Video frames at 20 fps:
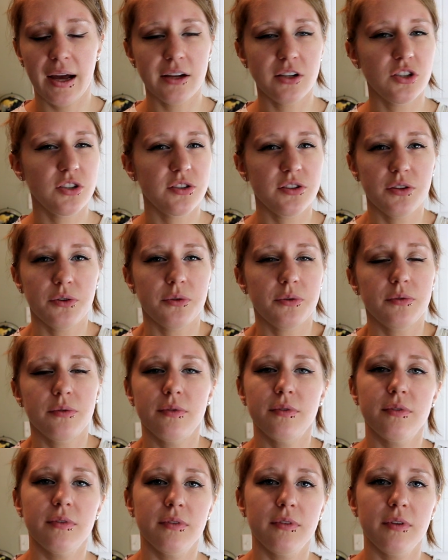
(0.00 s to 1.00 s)
I just
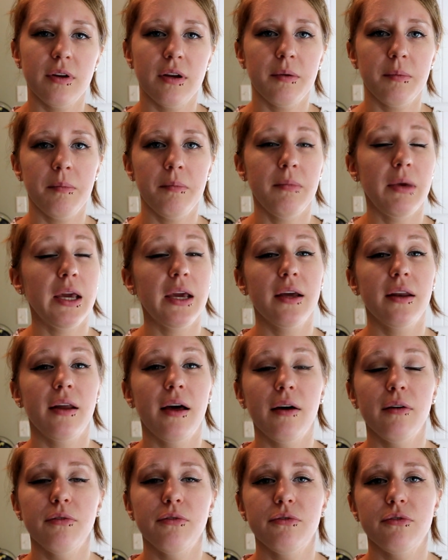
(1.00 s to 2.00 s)
don't make
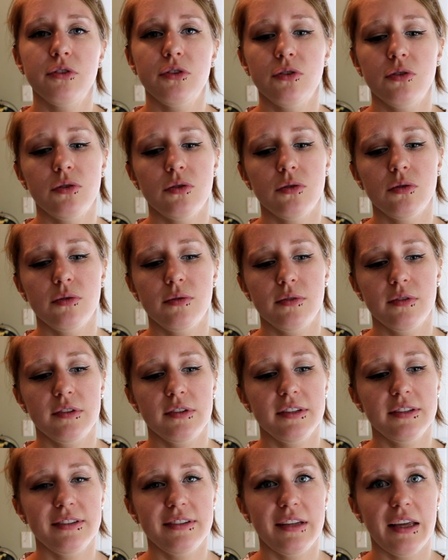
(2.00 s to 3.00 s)
enough to
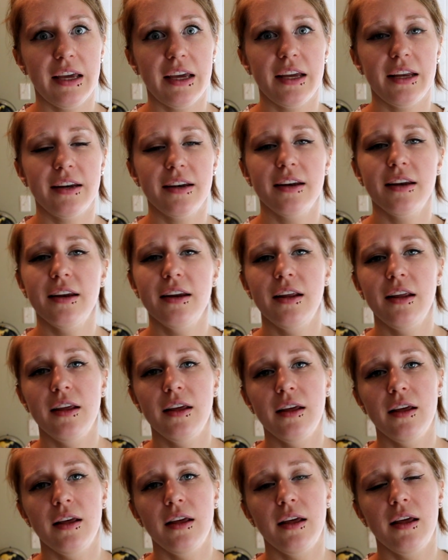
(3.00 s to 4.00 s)
sustain
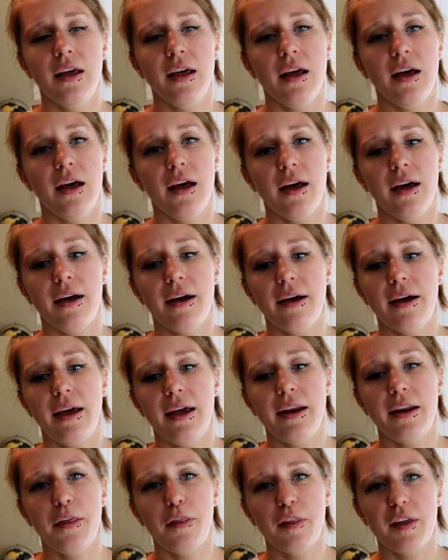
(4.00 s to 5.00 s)

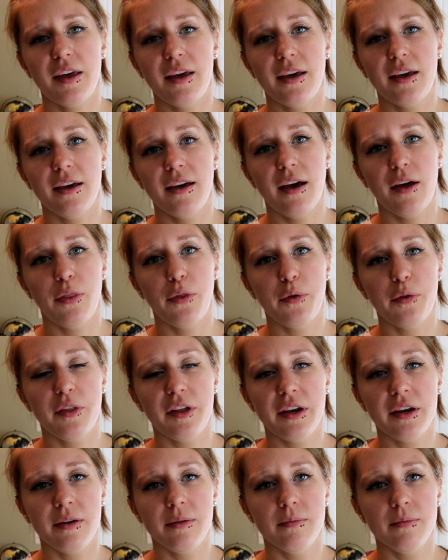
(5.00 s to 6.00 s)
anything other
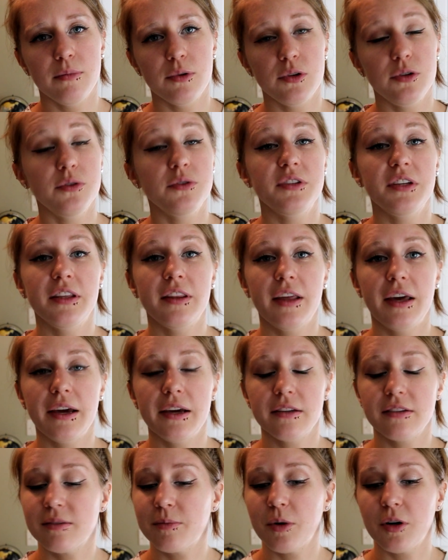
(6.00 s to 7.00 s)
than producing the
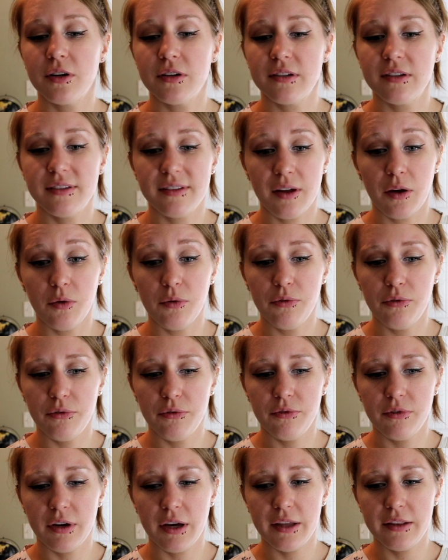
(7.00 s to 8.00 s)
ASMR
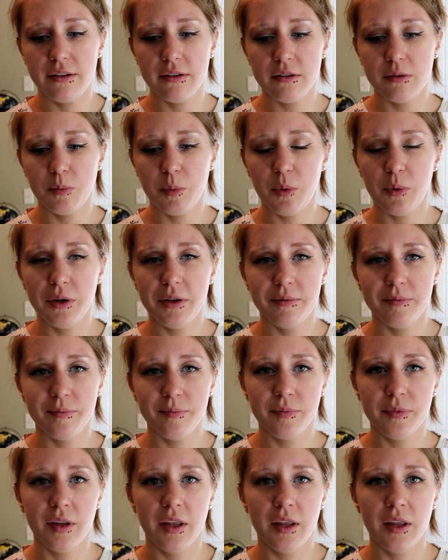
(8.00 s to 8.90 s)
itself at this point.